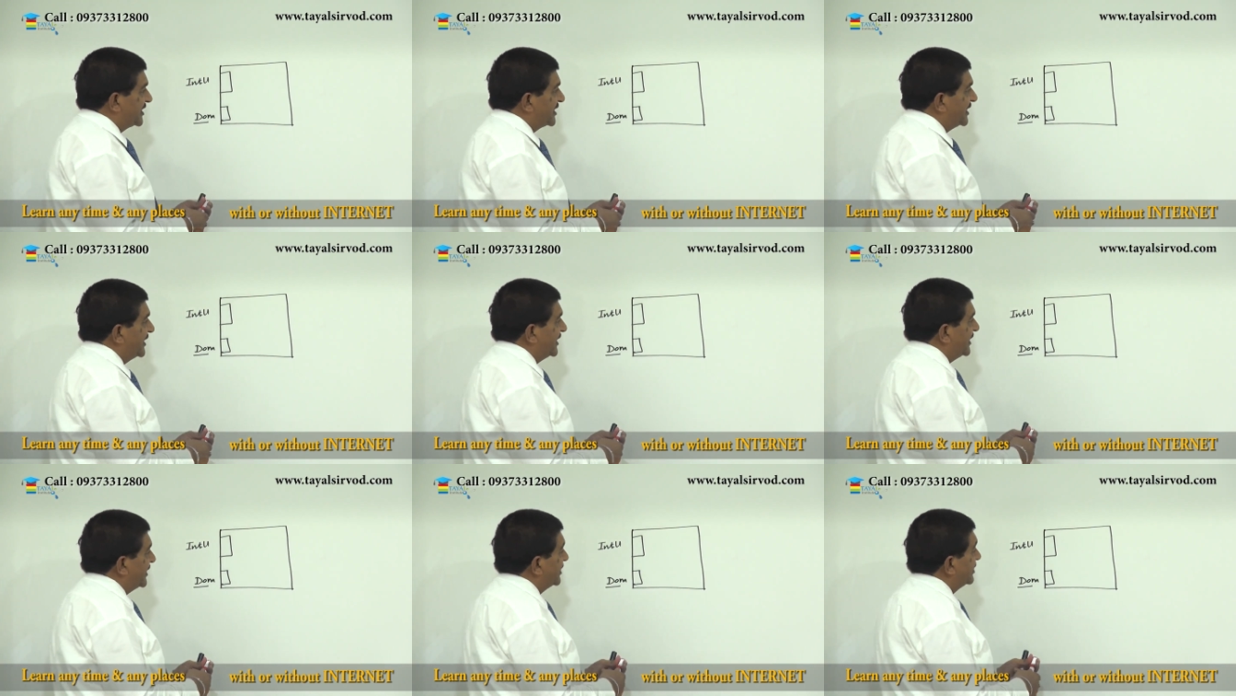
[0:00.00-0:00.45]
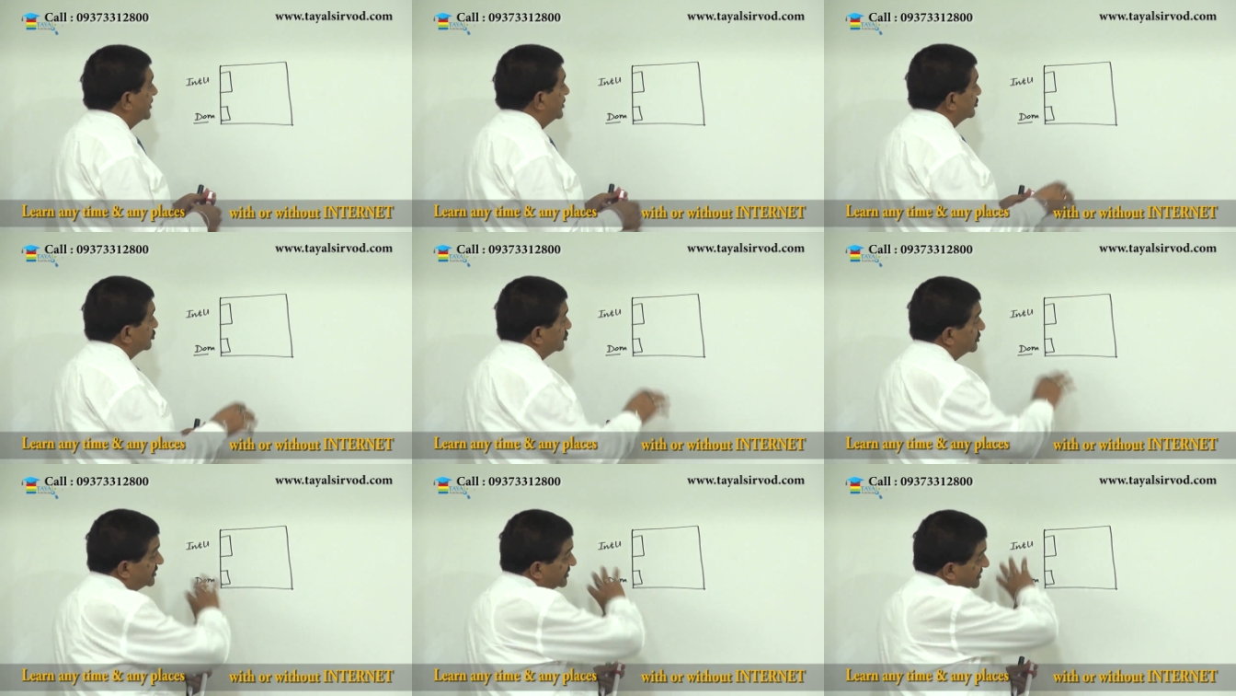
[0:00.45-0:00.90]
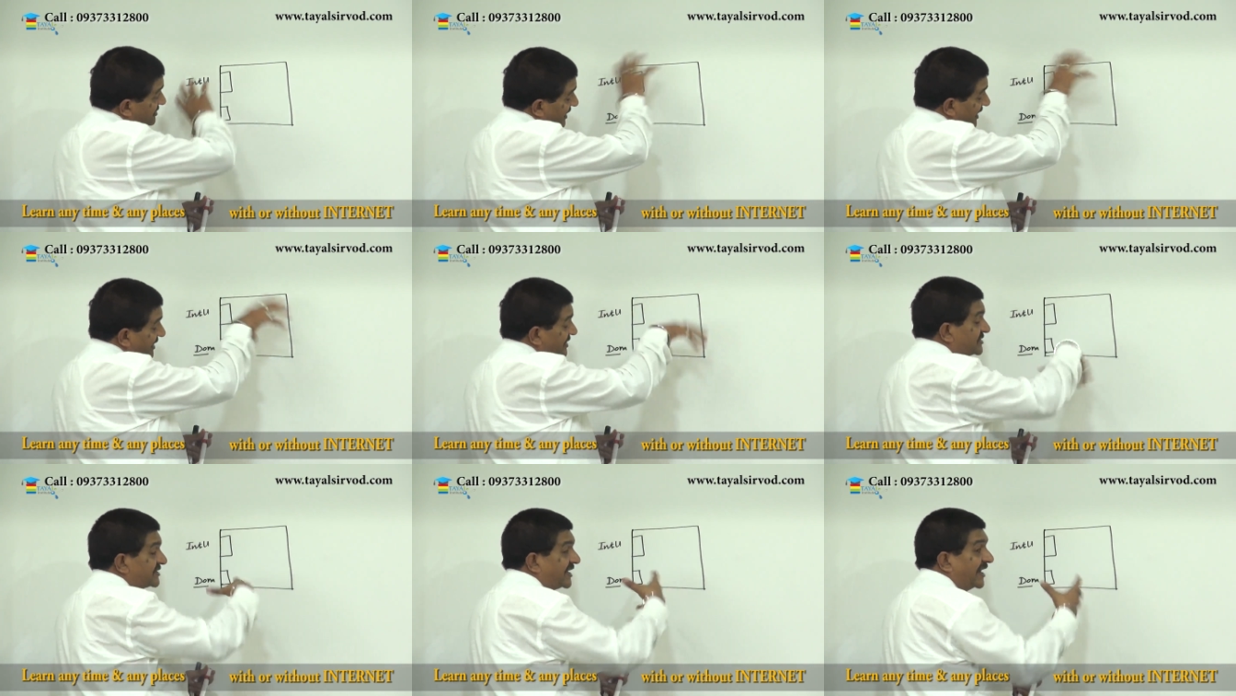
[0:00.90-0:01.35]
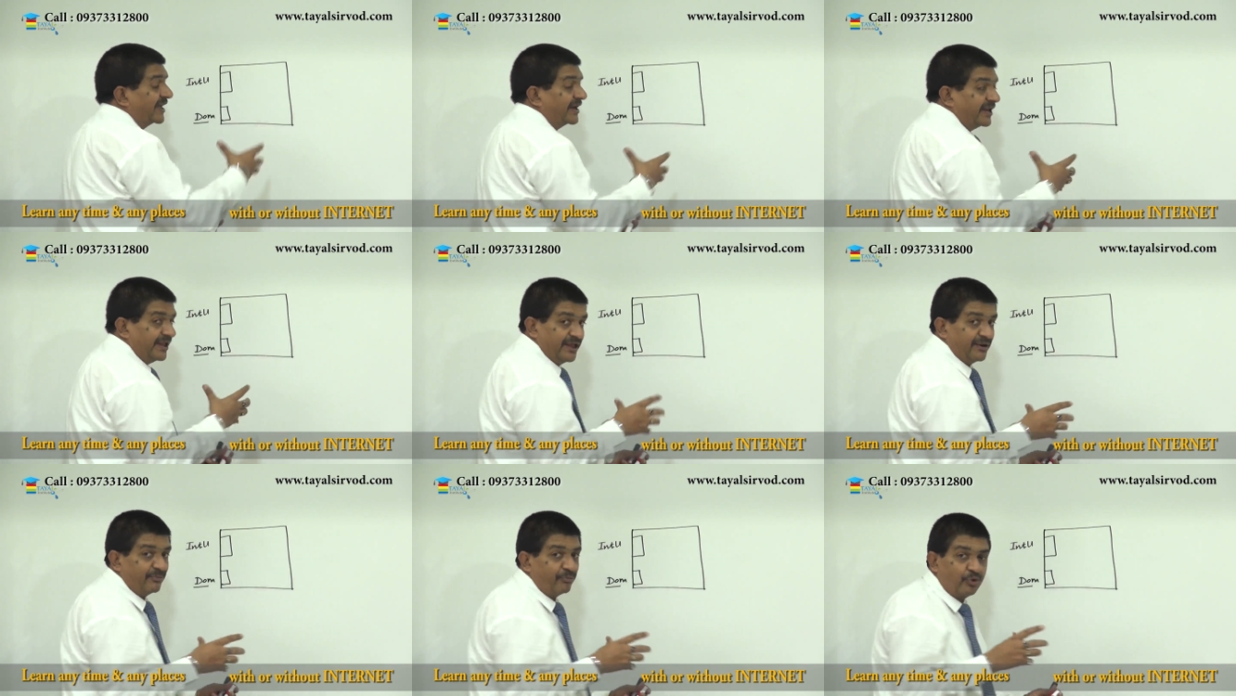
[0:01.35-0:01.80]
declare so this
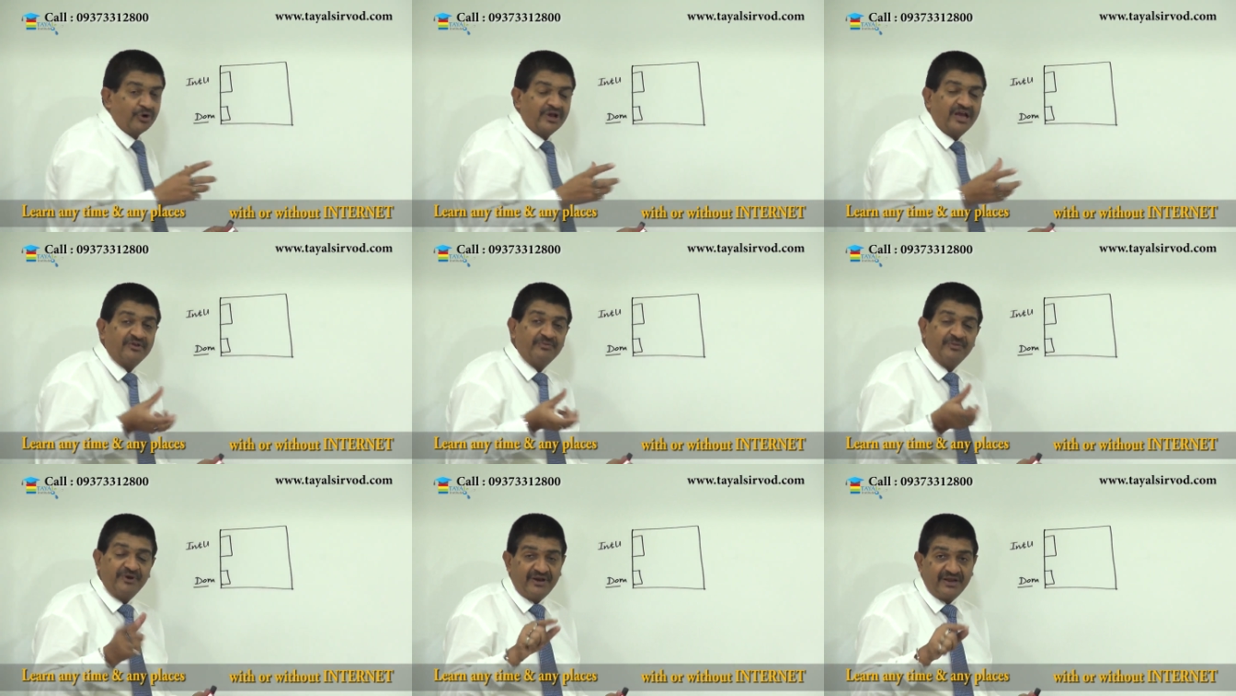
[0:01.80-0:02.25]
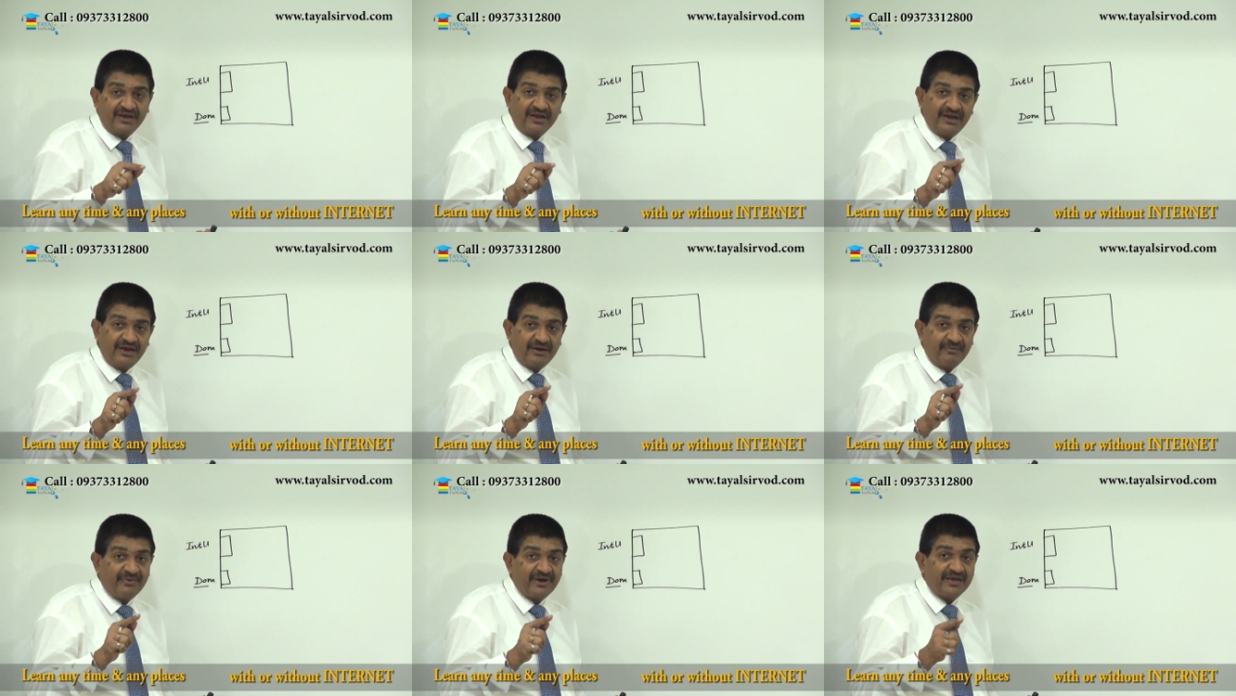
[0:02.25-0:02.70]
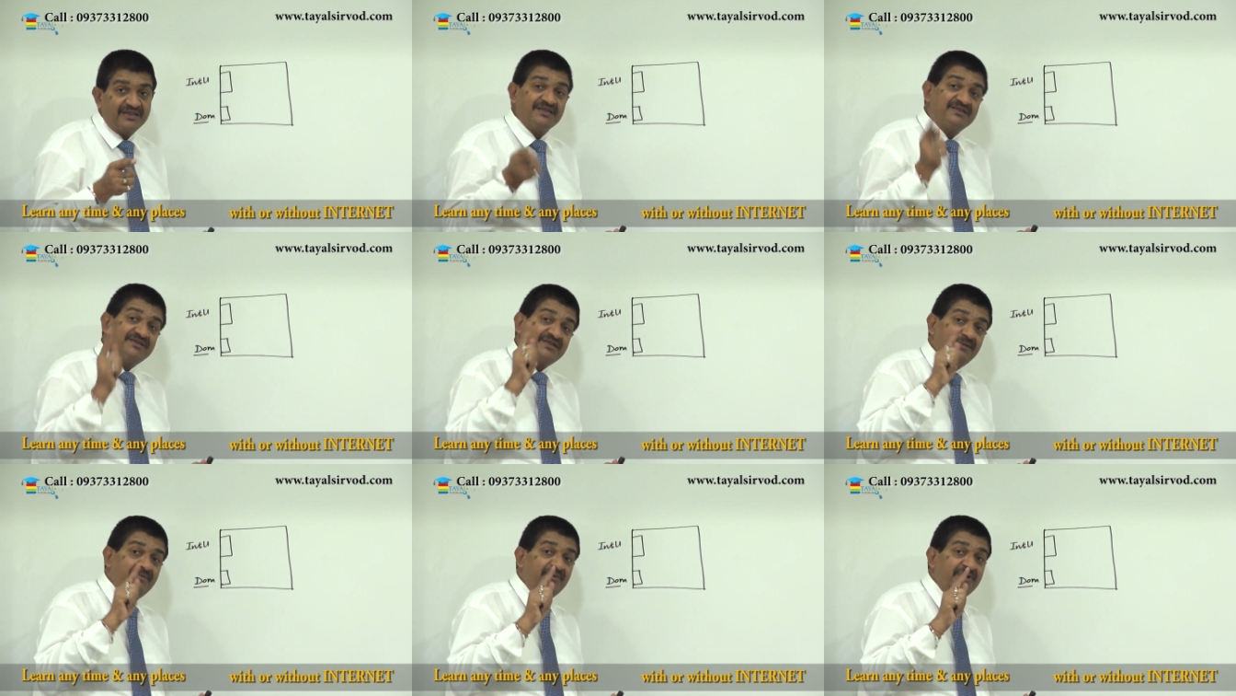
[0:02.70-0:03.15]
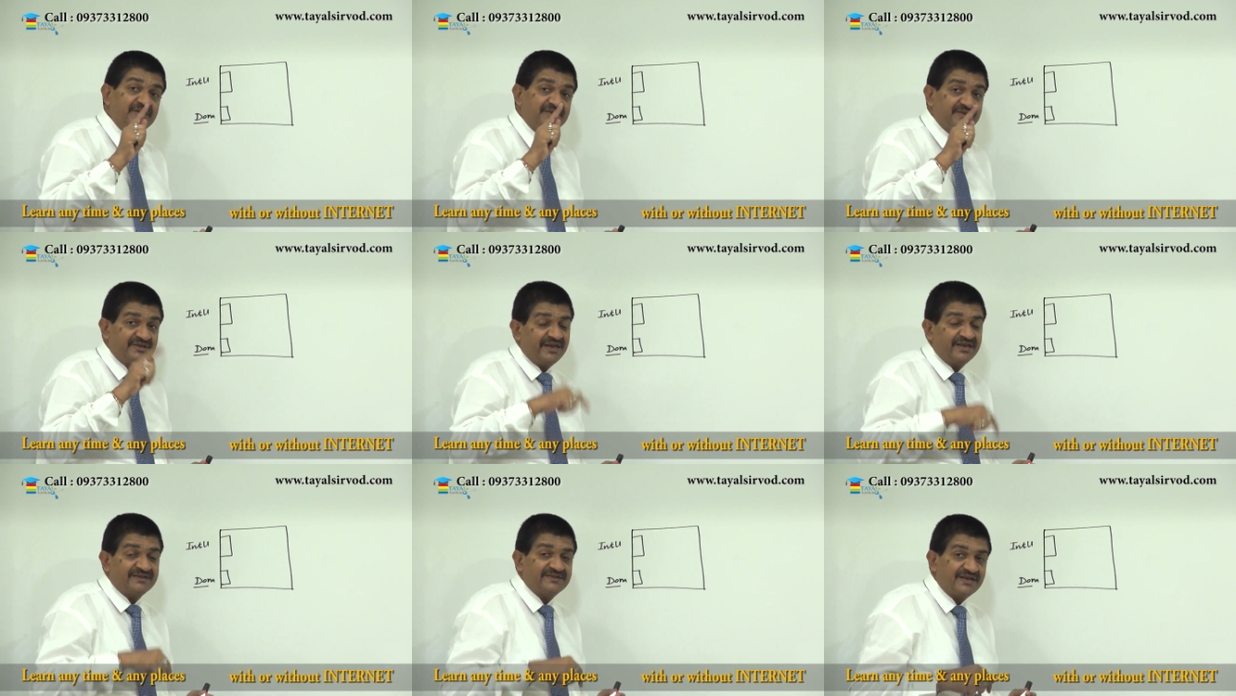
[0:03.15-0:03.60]
entire airport has been declared by the
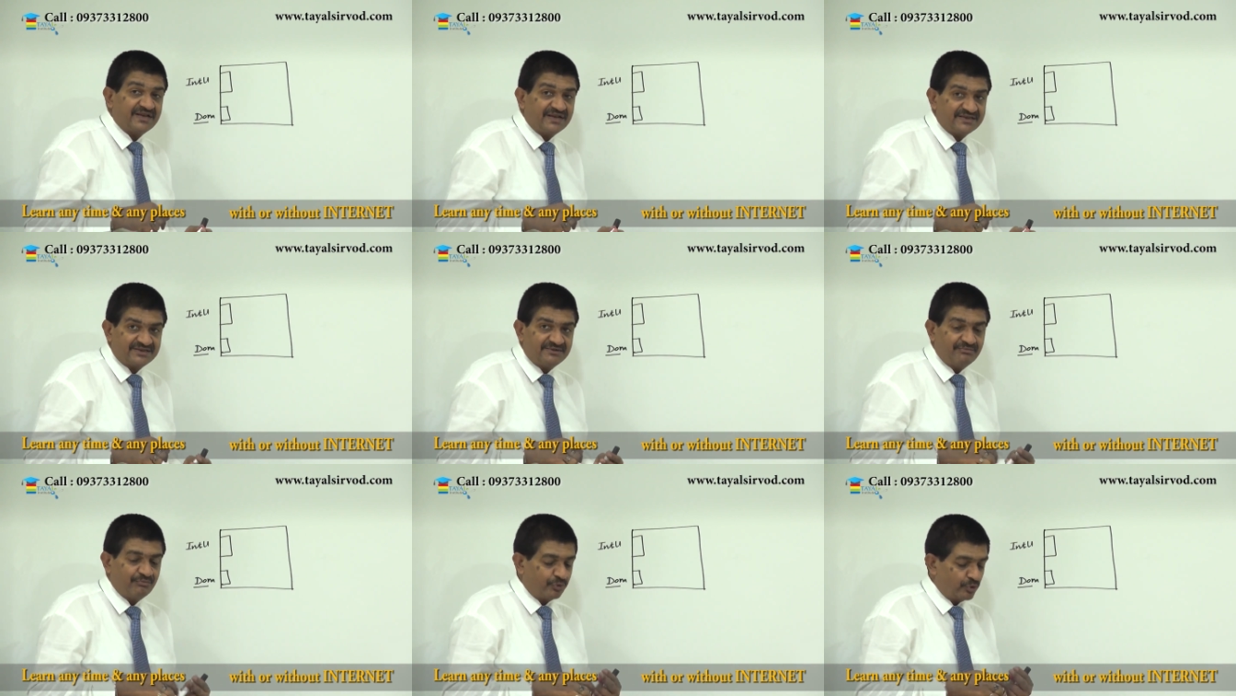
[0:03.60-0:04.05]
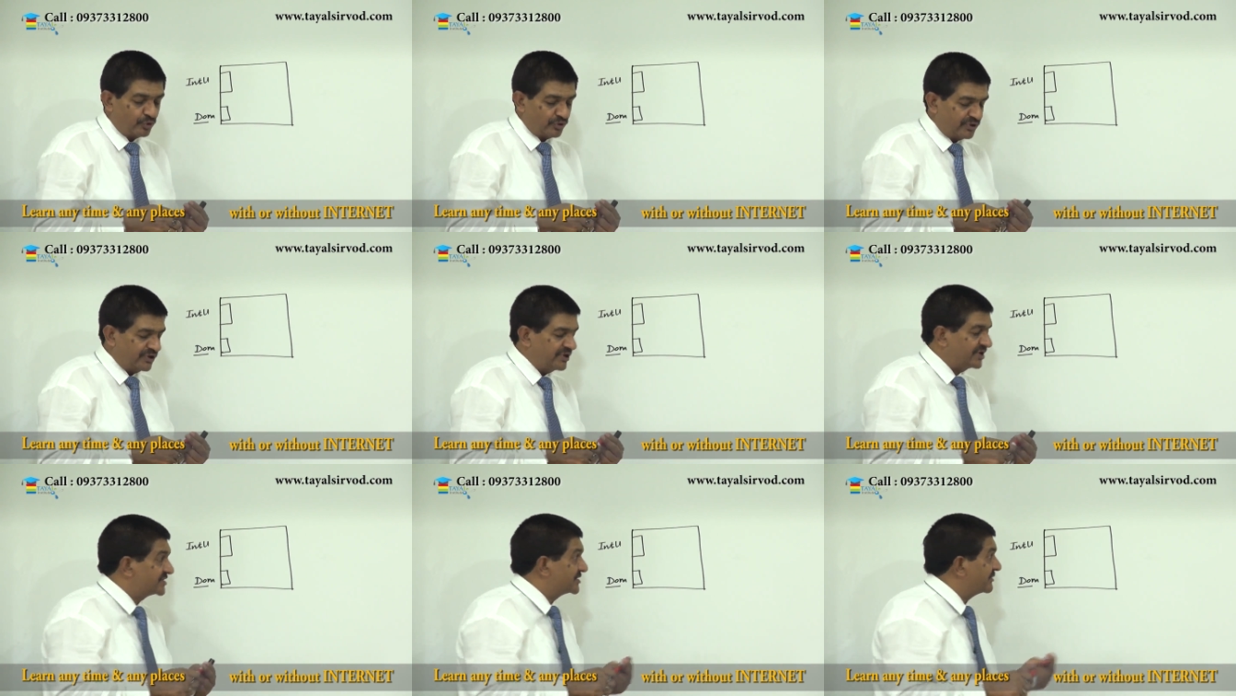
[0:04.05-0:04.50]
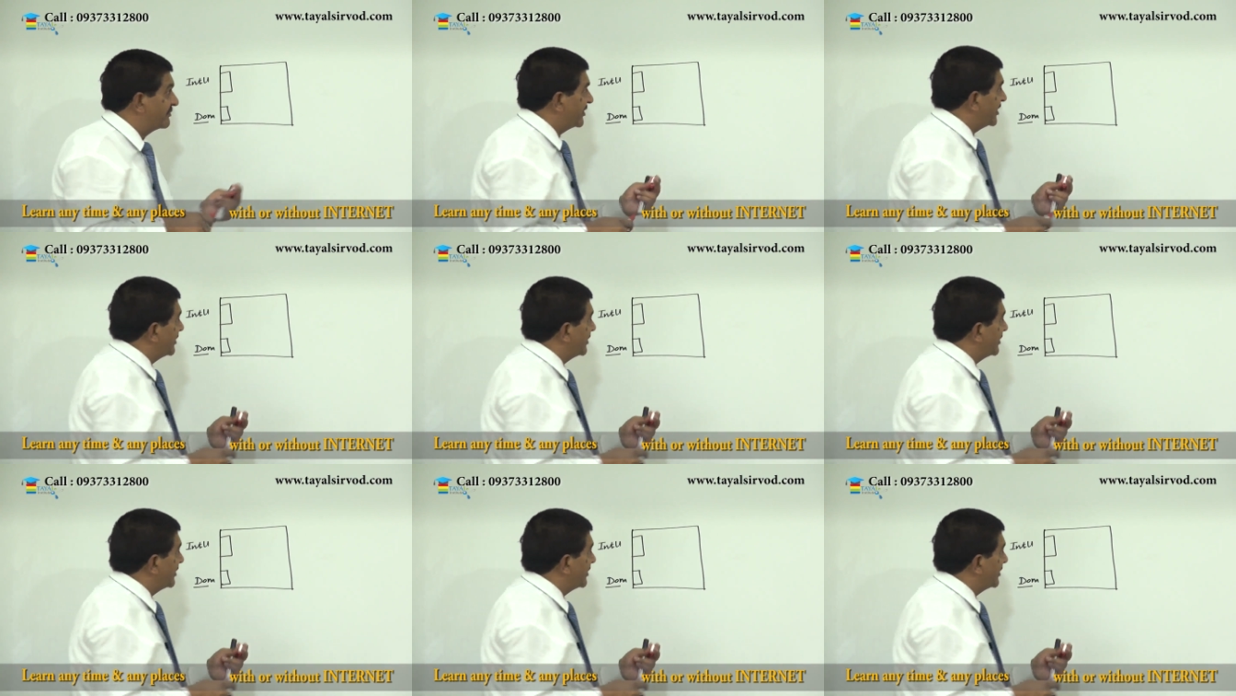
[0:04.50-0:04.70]
cbec as a custom port custom